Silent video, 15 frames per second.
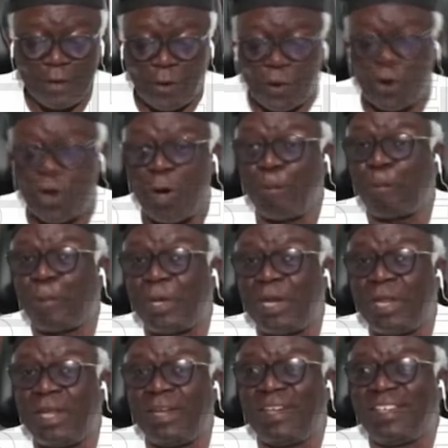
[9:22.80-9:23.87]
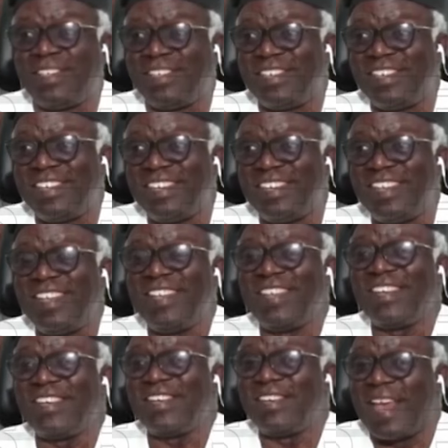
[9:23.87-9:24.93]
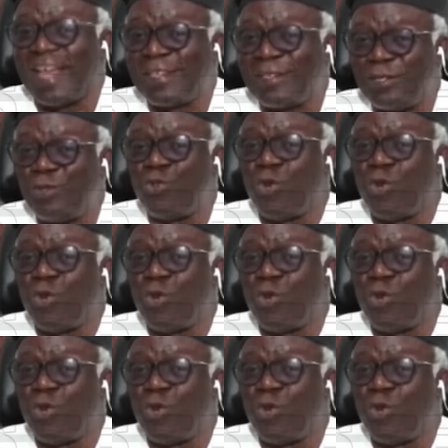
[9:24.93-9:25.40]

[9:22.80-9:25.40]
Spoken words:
the company that